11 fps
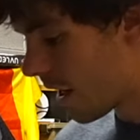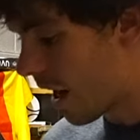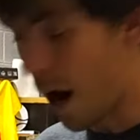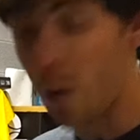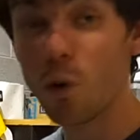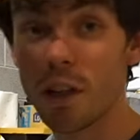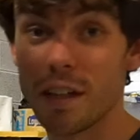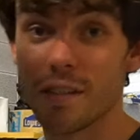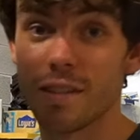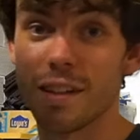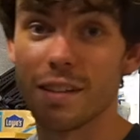I'm really
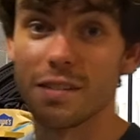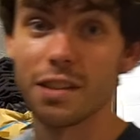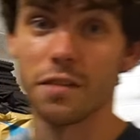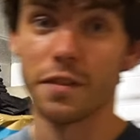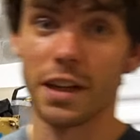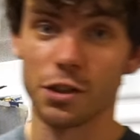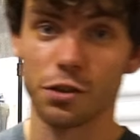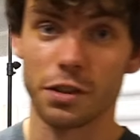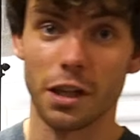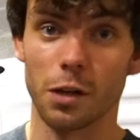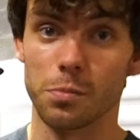excited to see if it
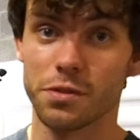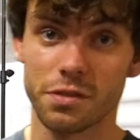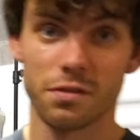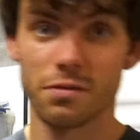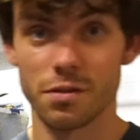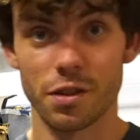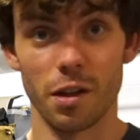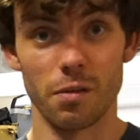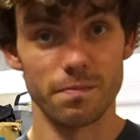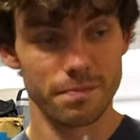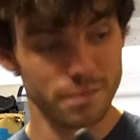actually helps. So
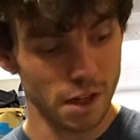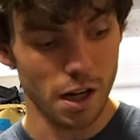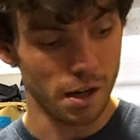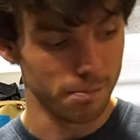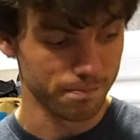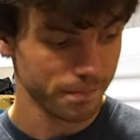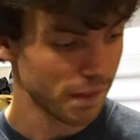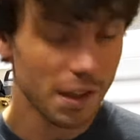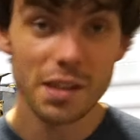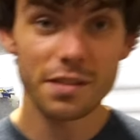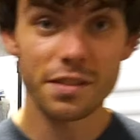
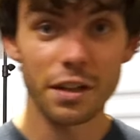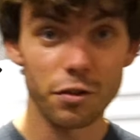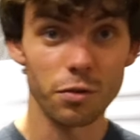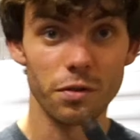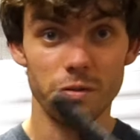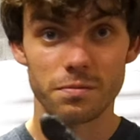stay tuned.